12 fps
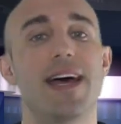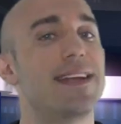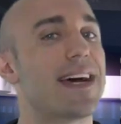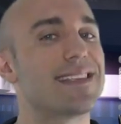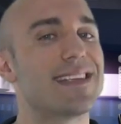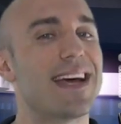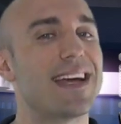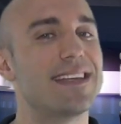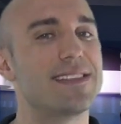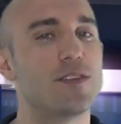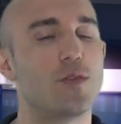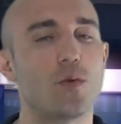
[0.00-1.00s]
Tacita
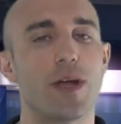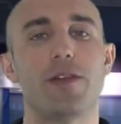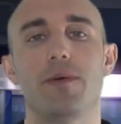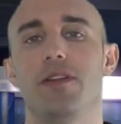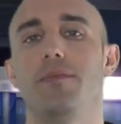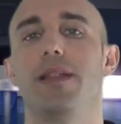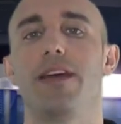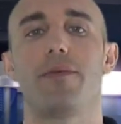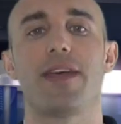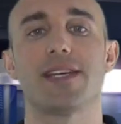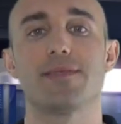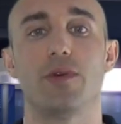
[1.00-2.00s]
is great when you play
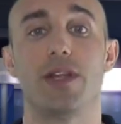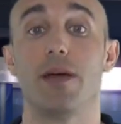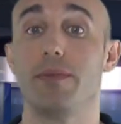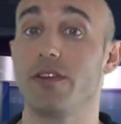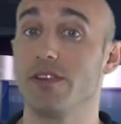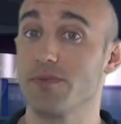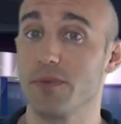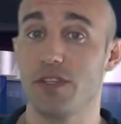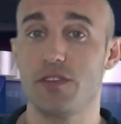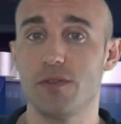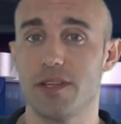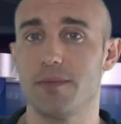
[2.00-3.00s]
with Azmodan, because what you
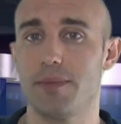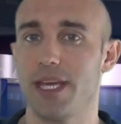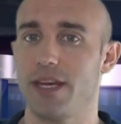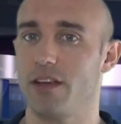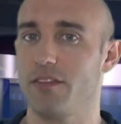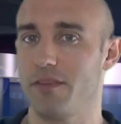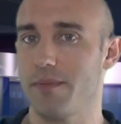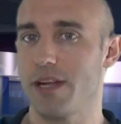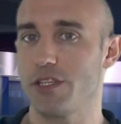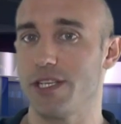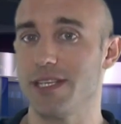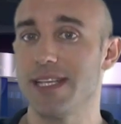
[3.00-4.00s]
do at the beginning of the
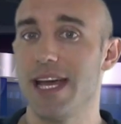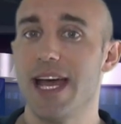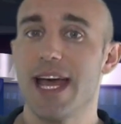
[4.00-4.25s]
match is